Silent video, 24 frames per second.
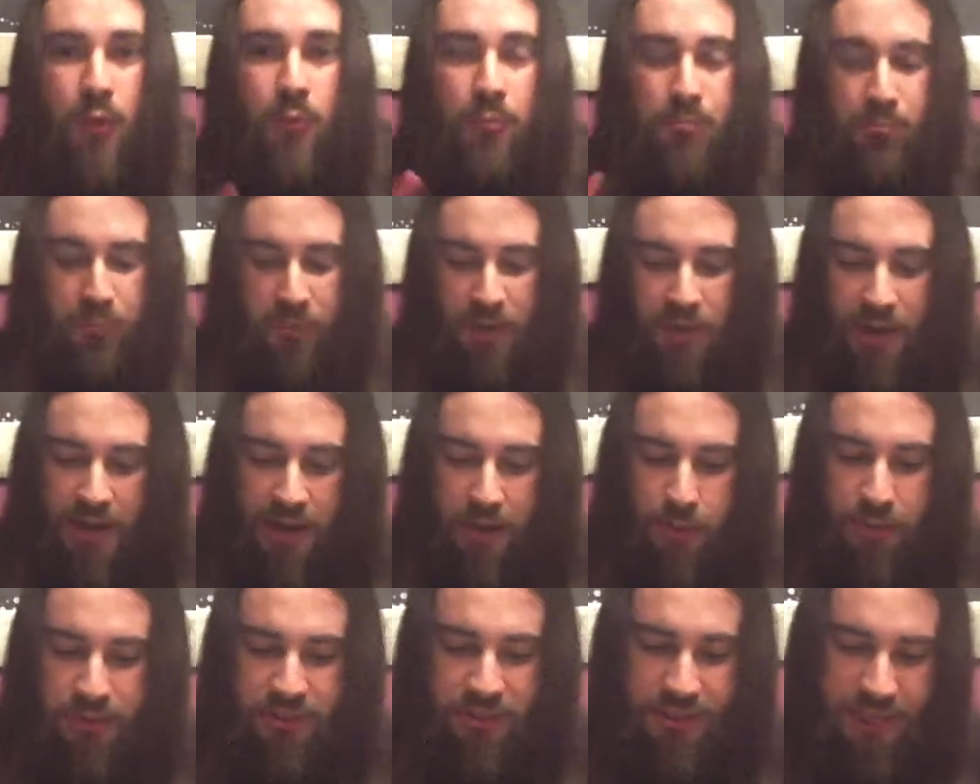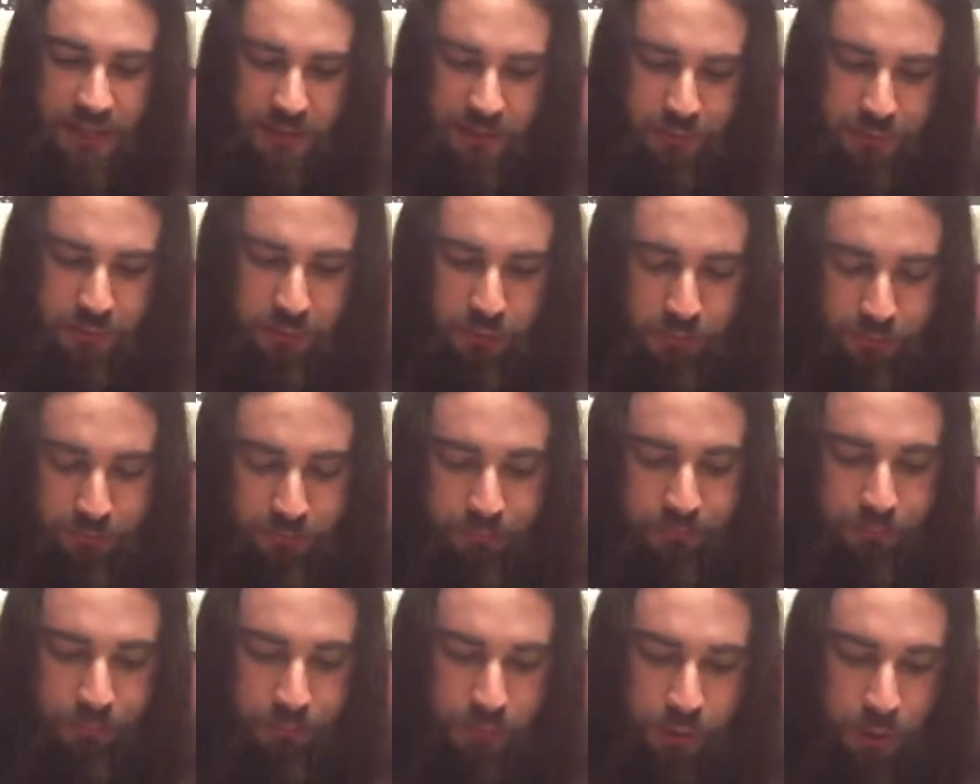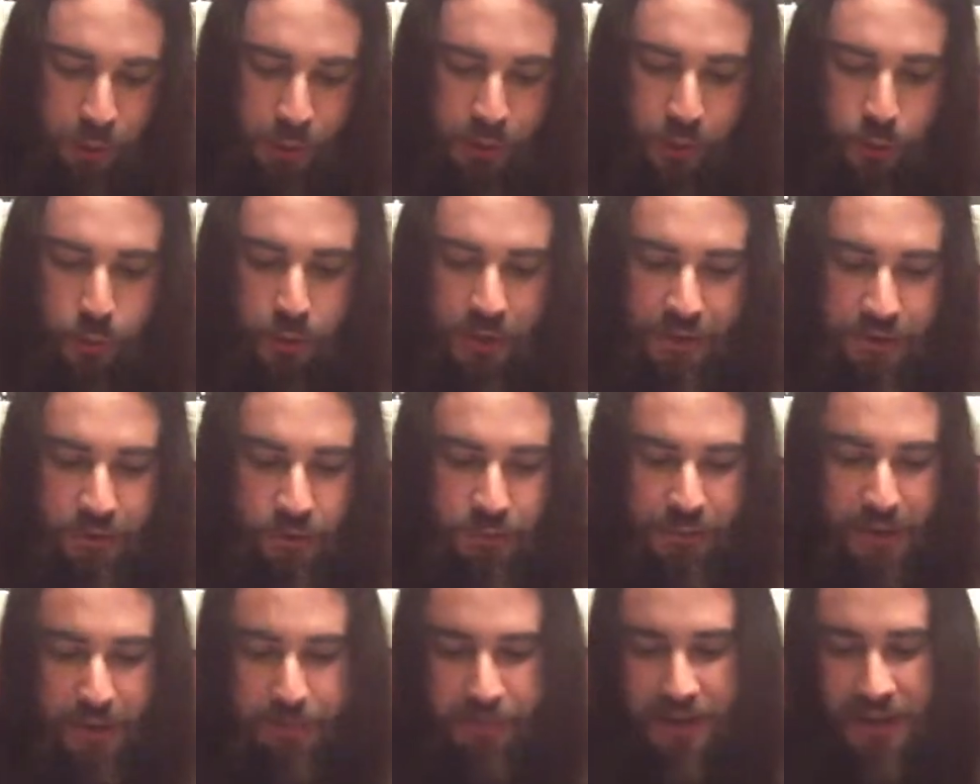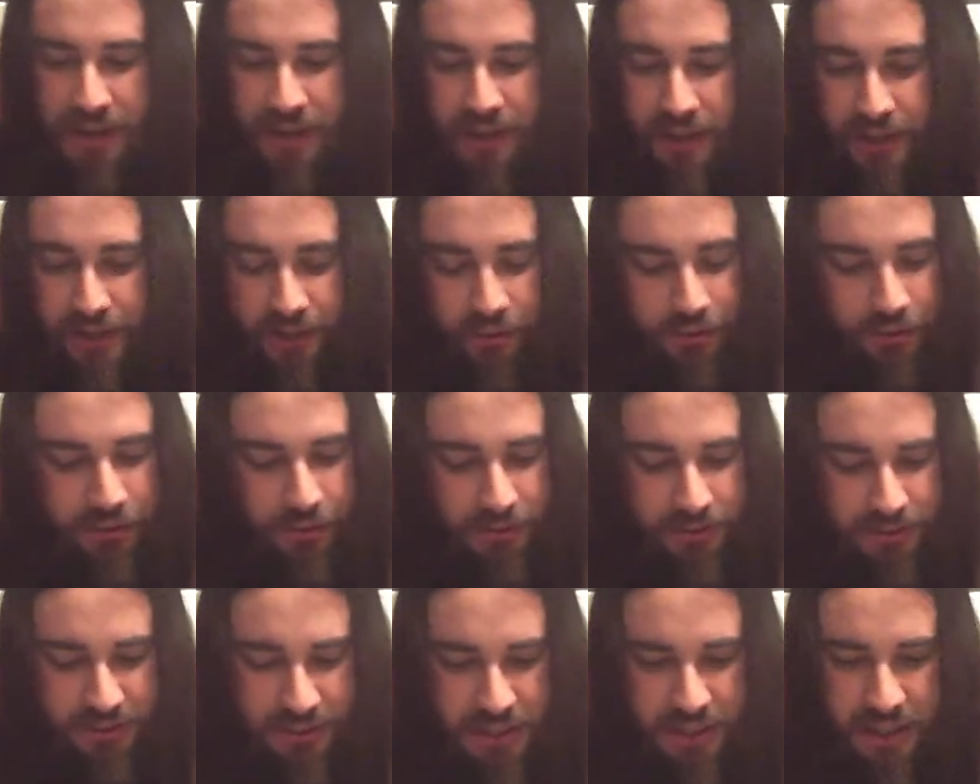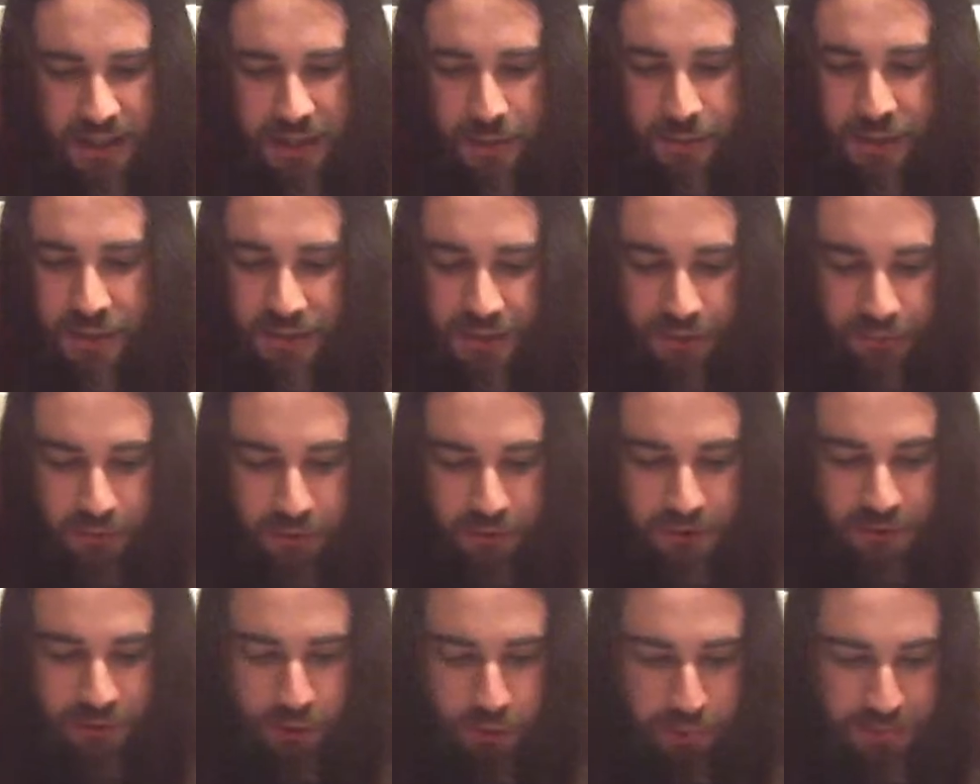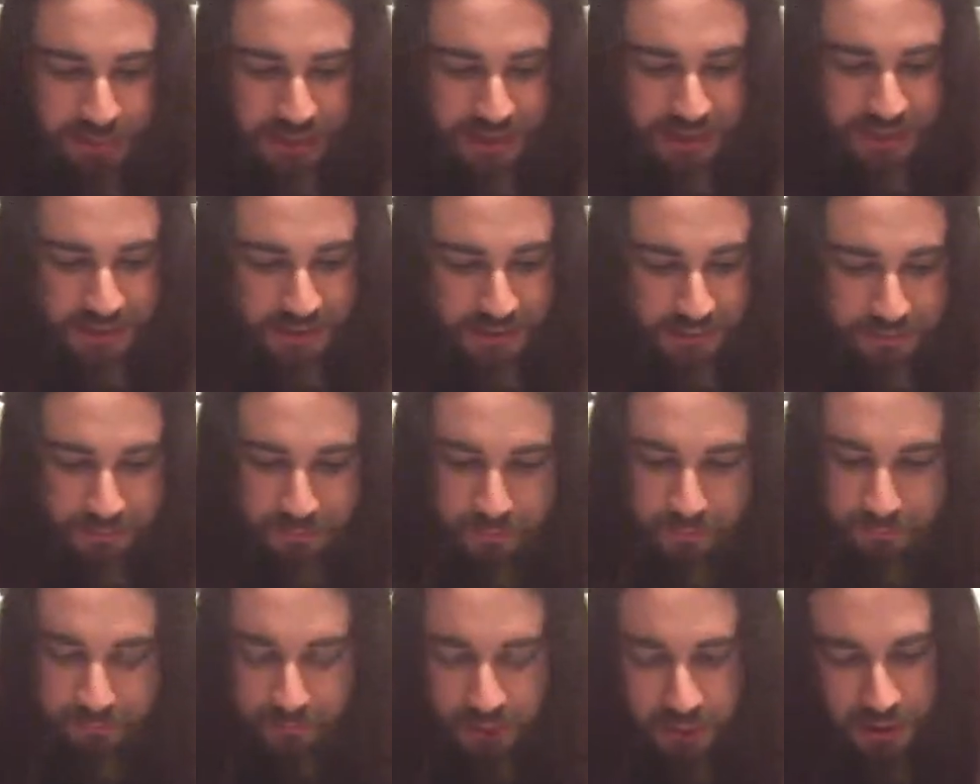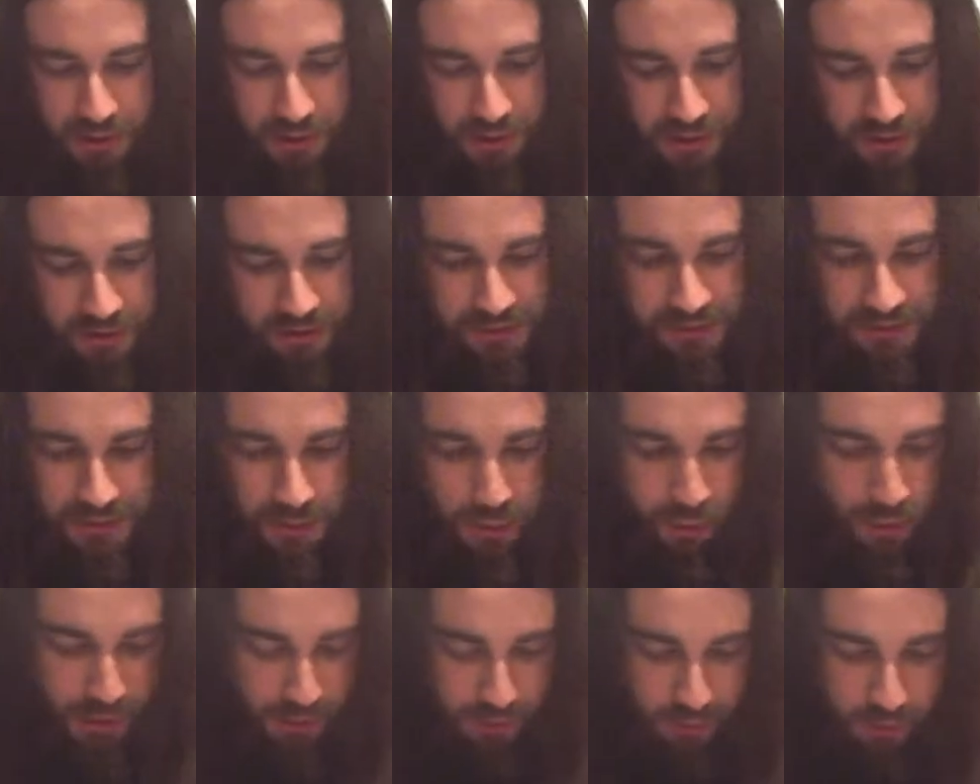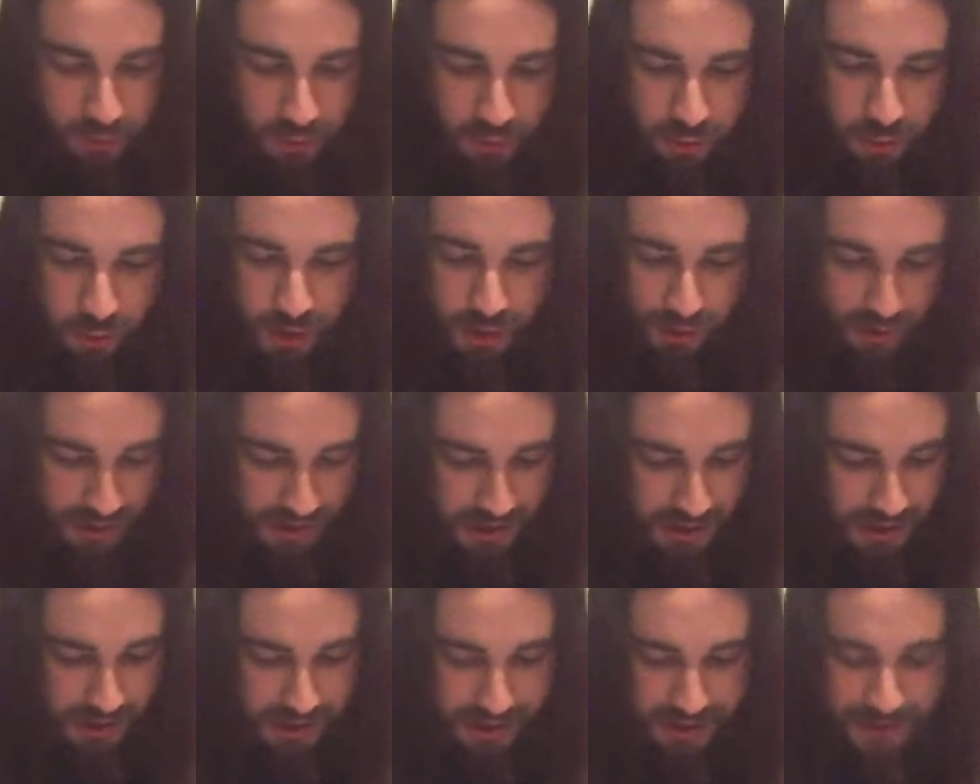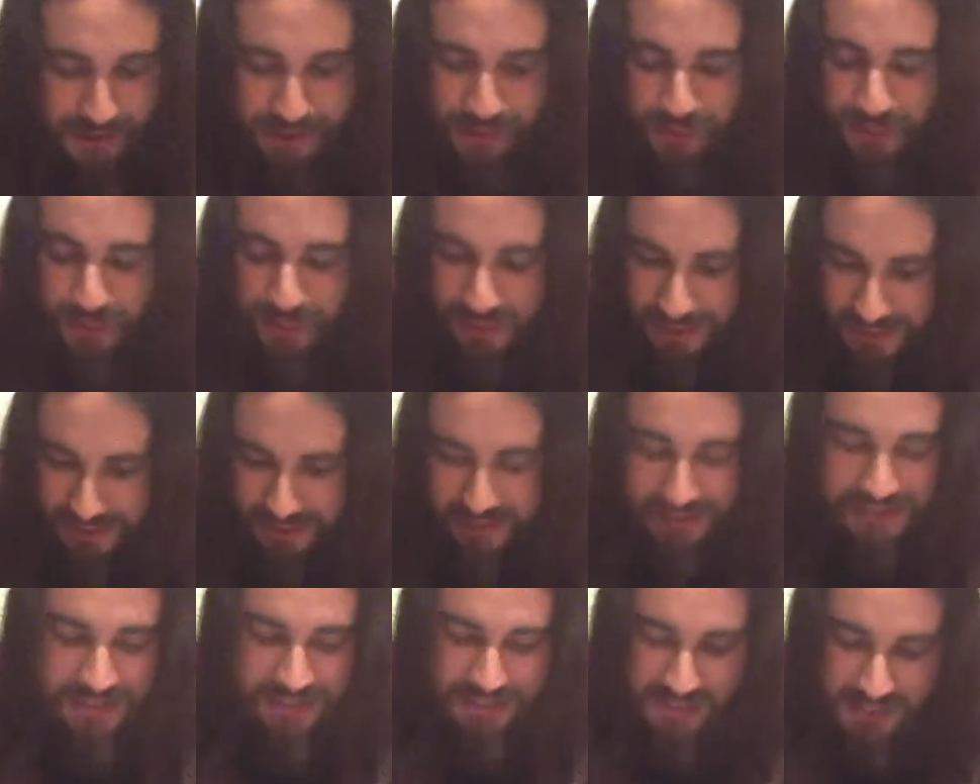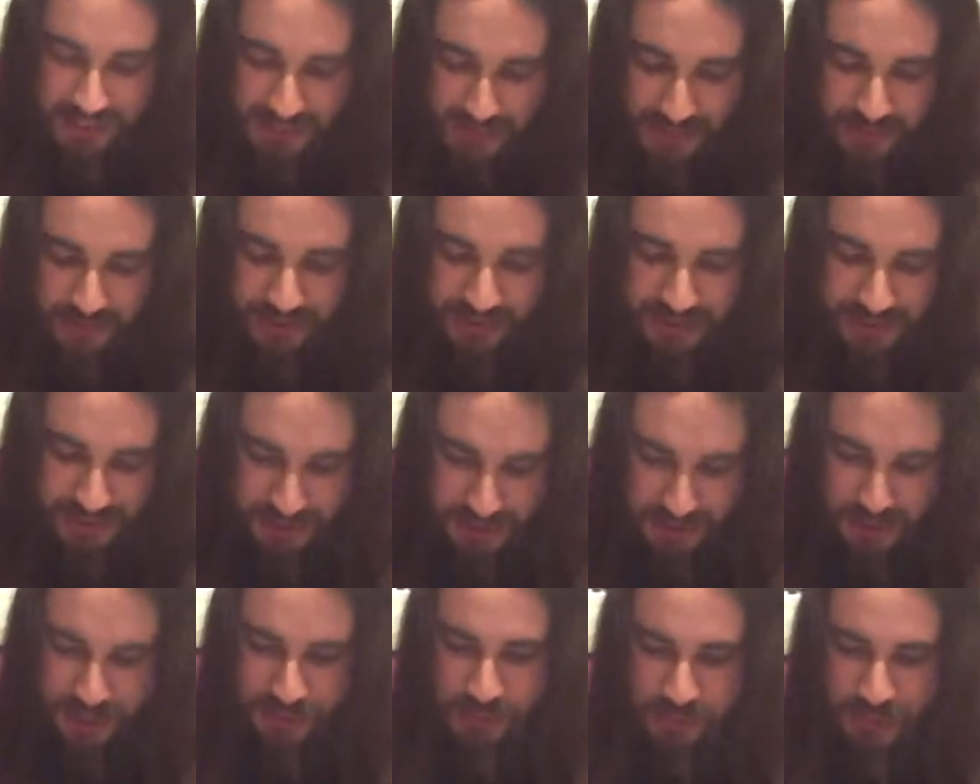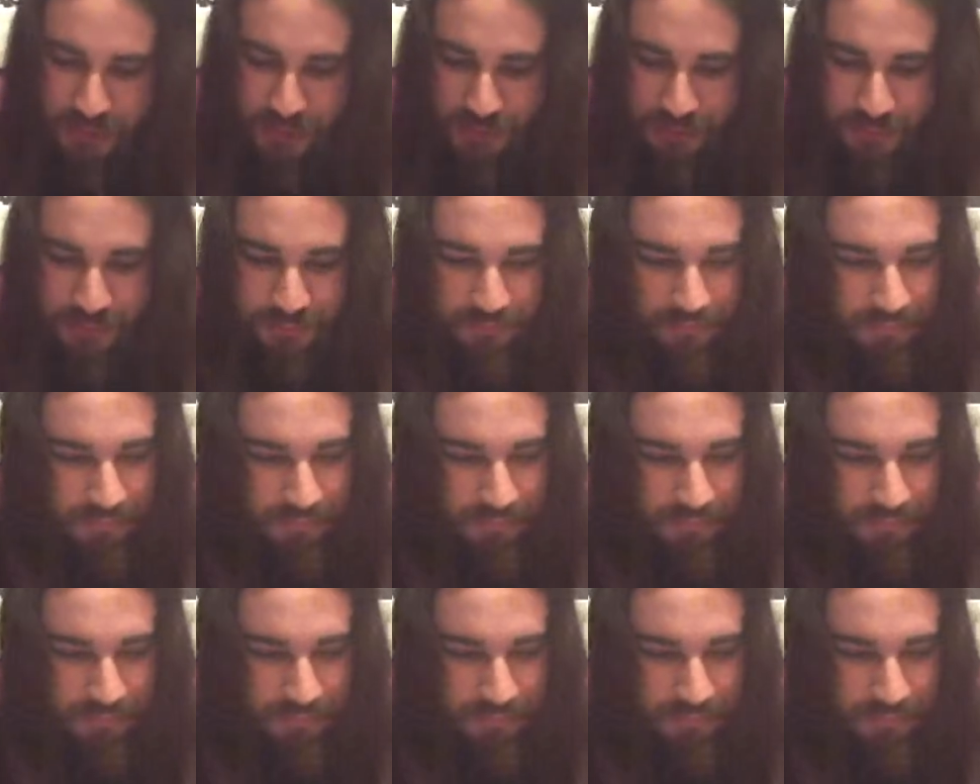But I was careful, so I tried to make my dialogues with different subjects. So, hello, how are you? And so.